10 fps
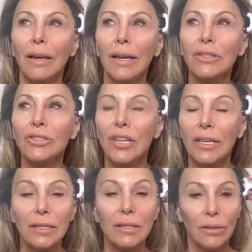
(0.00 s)
it
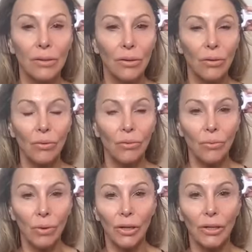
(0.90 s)
just
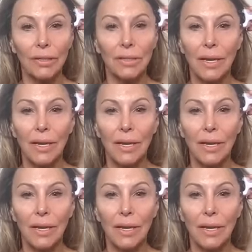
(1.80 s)
works.